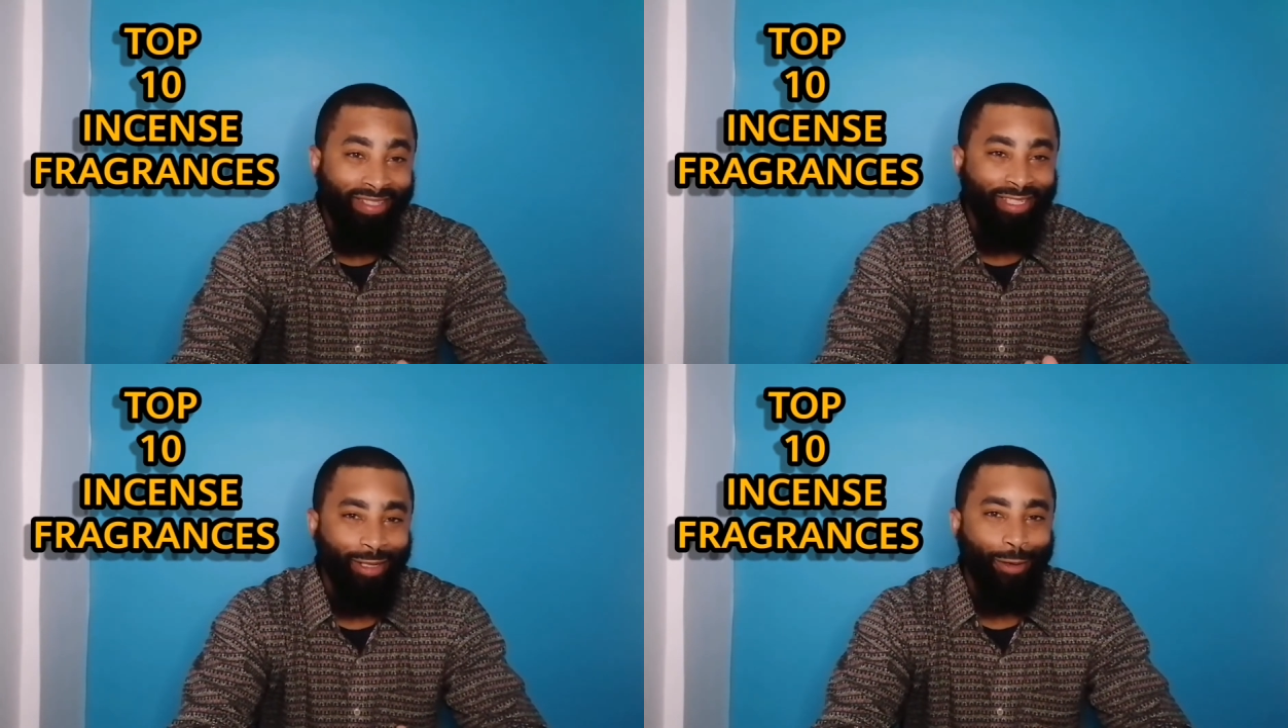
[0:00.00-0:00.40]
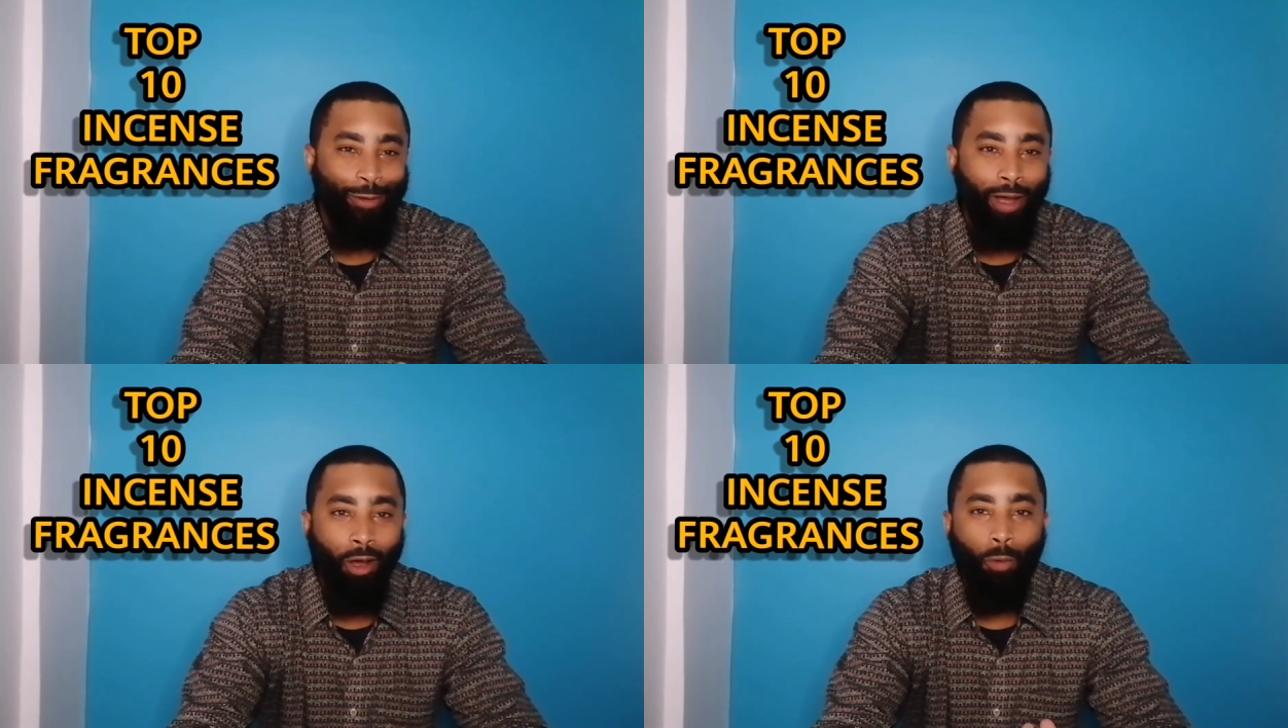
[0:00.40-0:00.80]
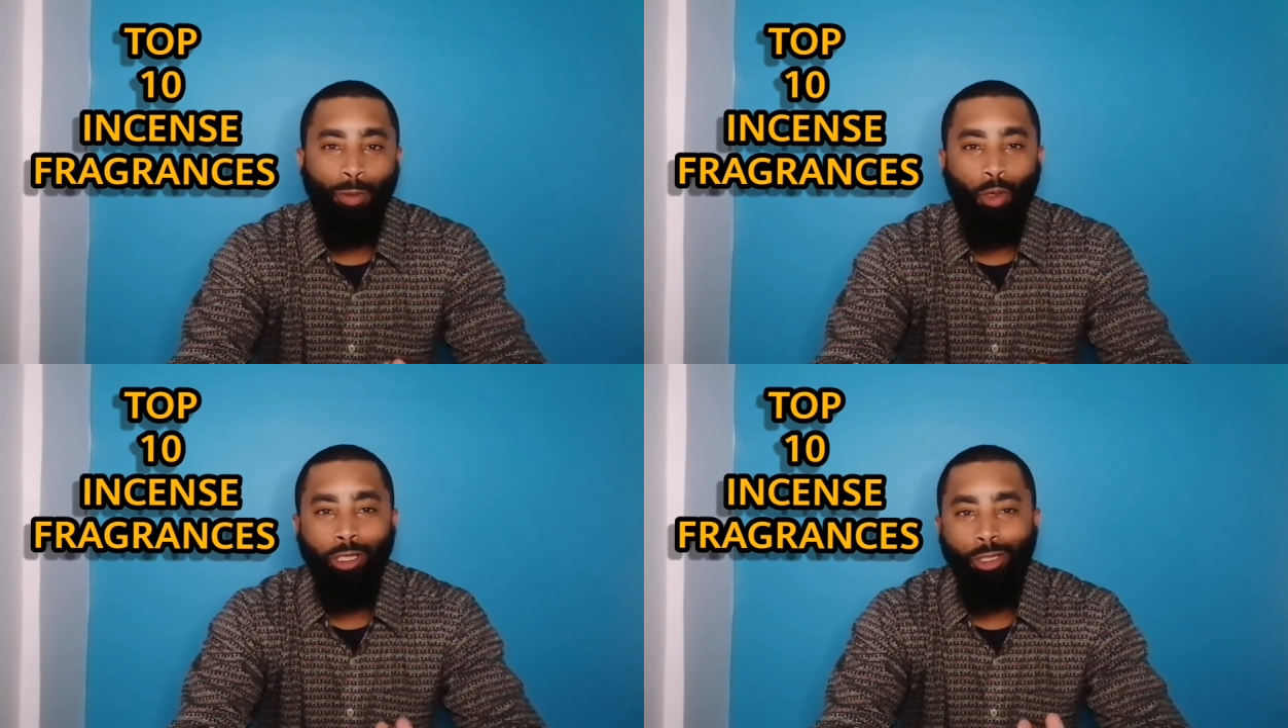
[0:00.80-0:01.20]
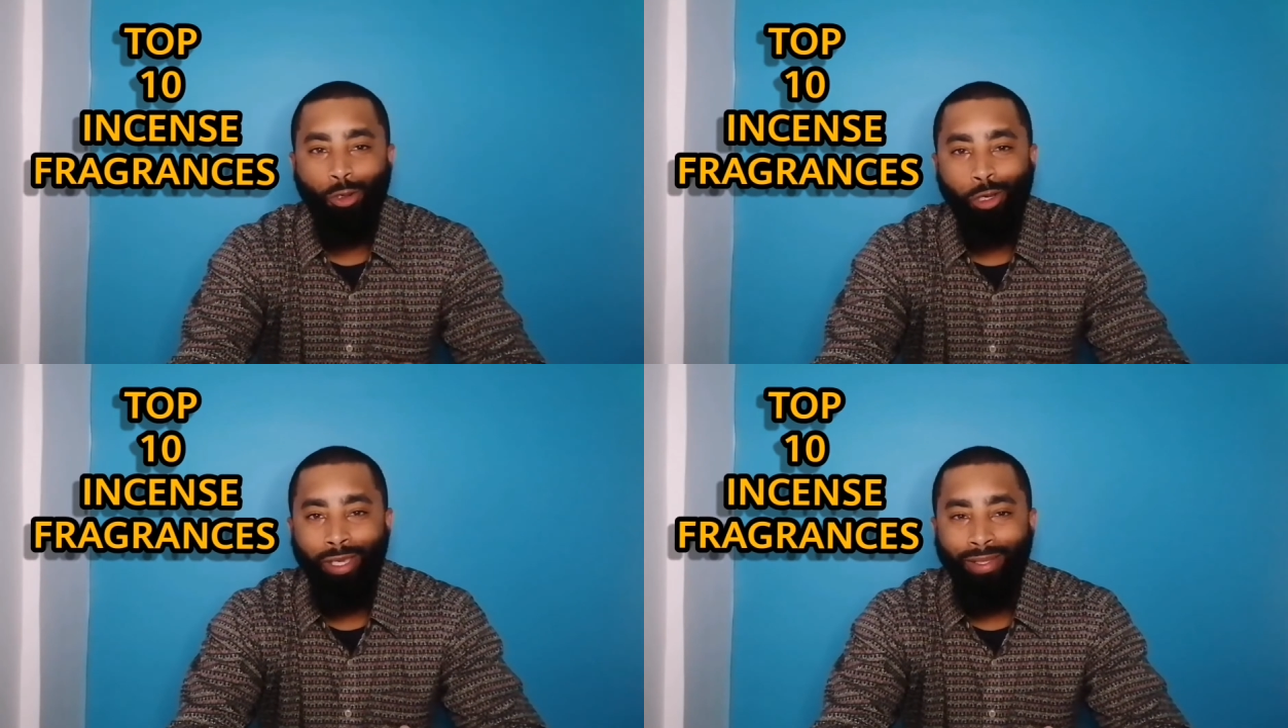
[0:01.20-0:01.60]
so I hope you
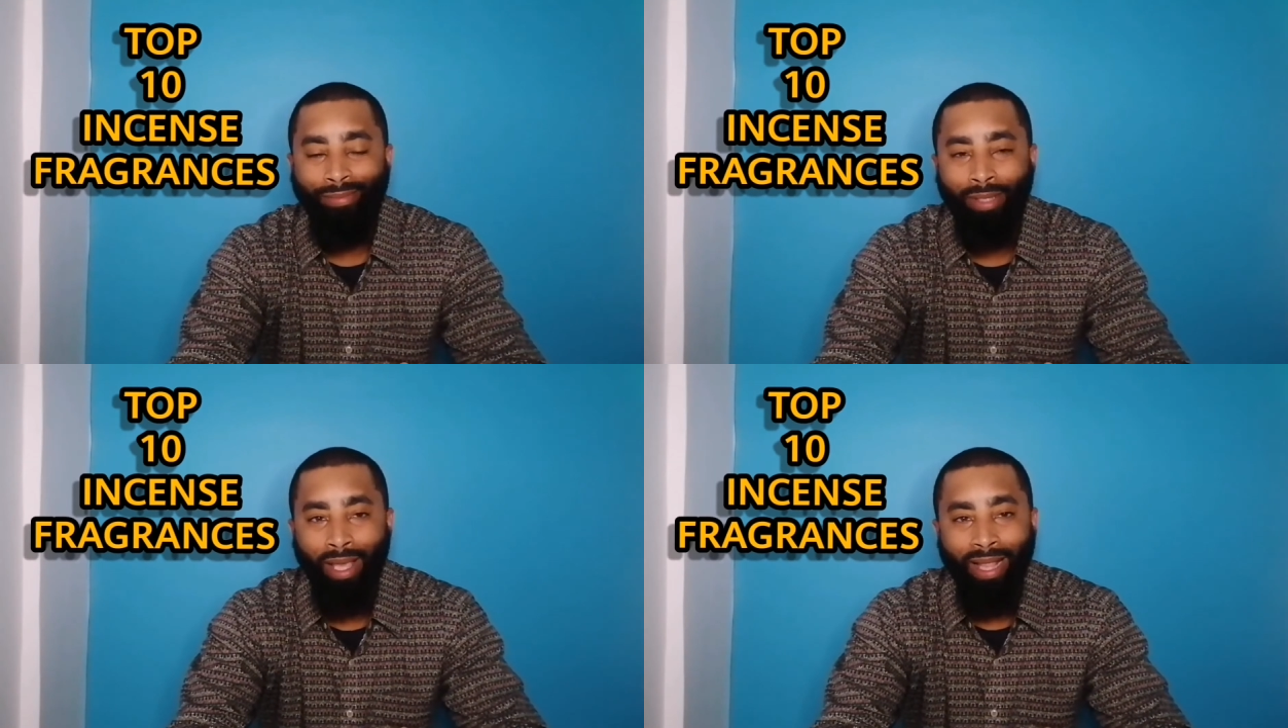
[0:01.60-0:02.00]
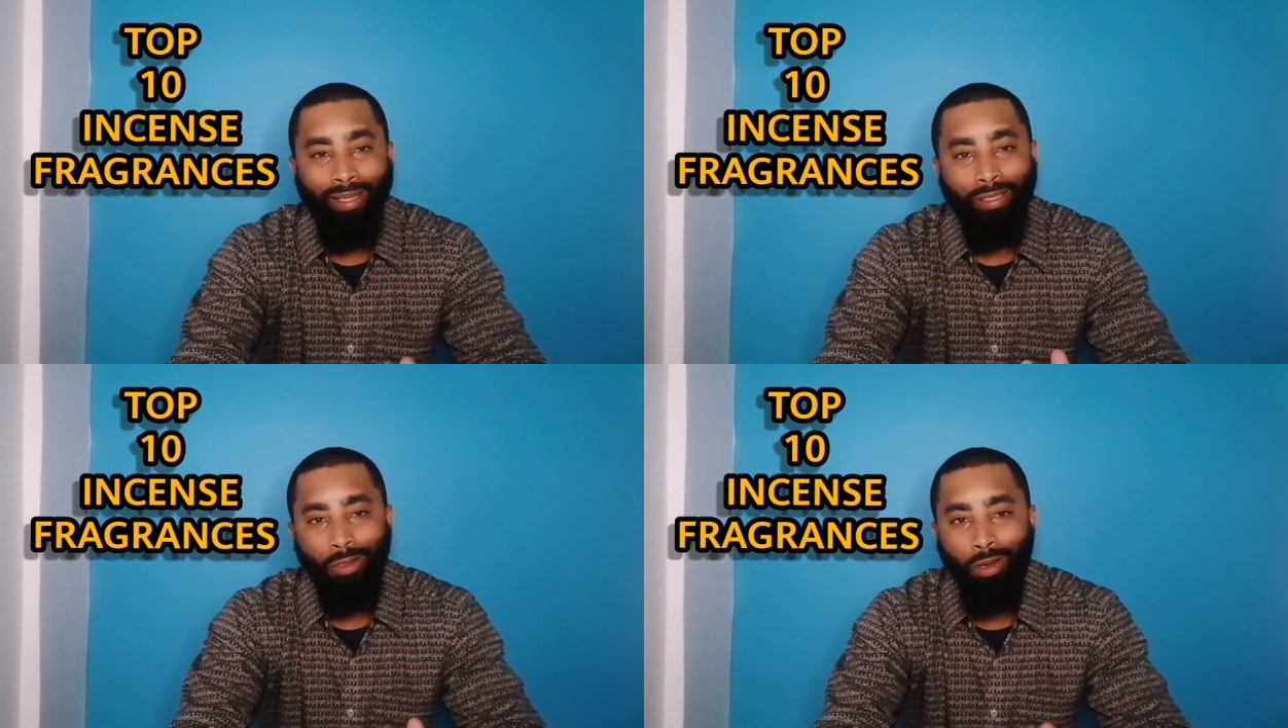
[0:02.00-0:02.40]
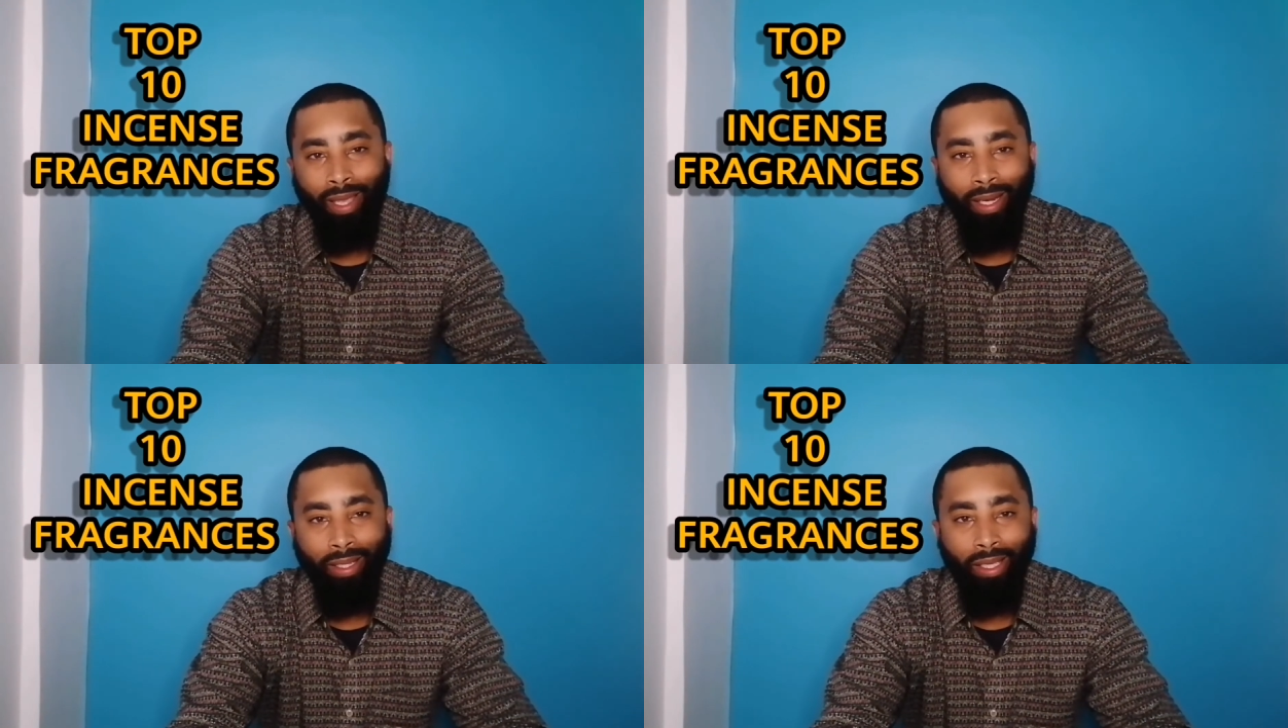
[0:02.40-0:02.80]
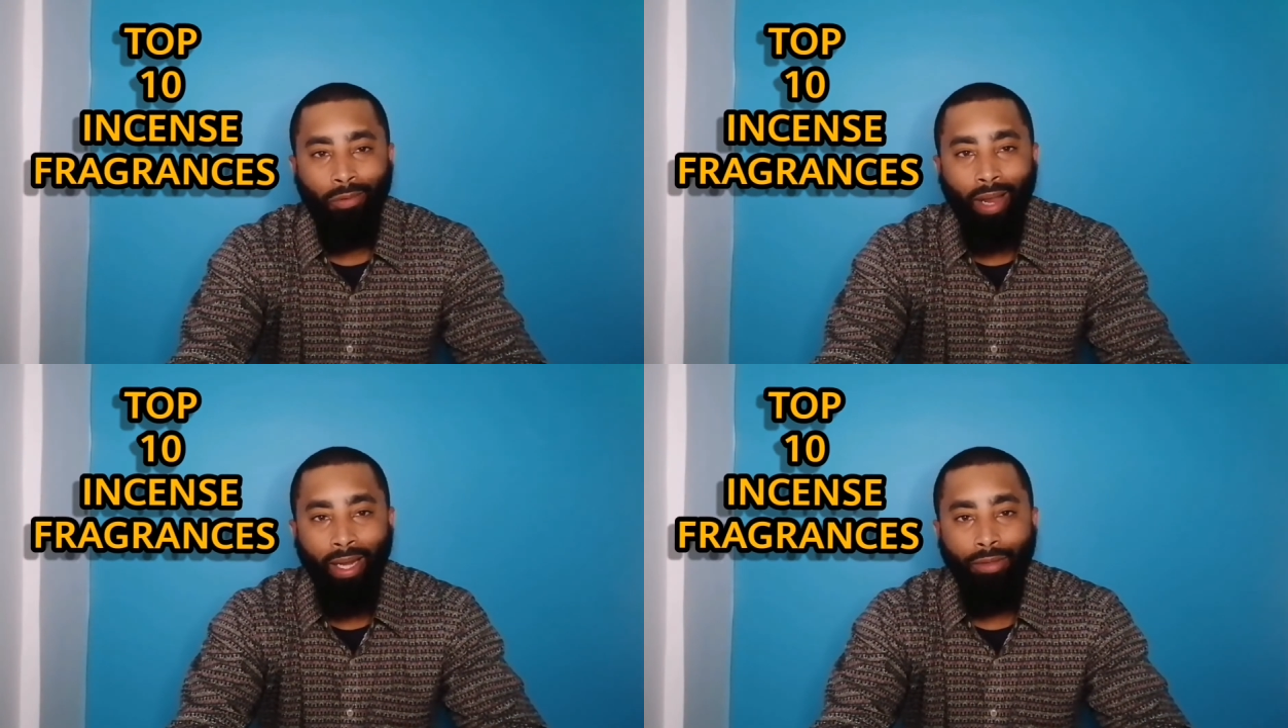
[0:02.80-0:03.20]
enjoy it. Let's go ahead and get
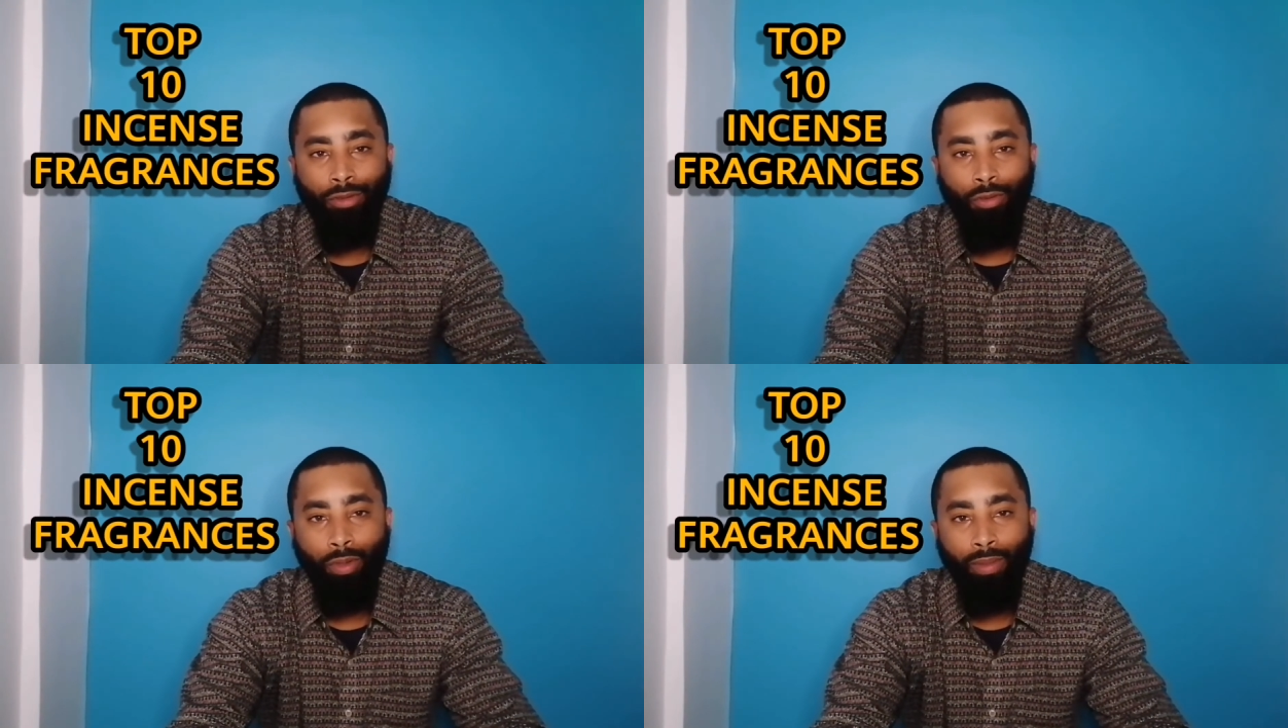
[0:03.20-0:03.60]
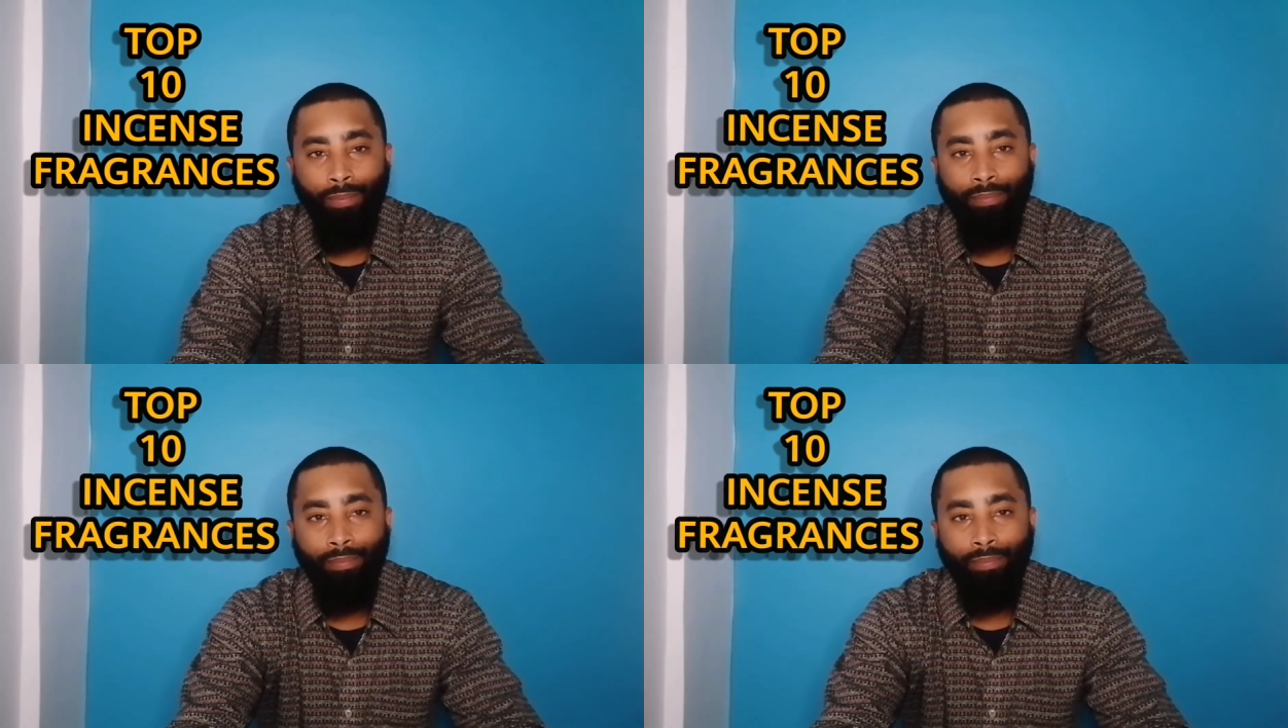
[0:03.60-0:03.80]
right into it.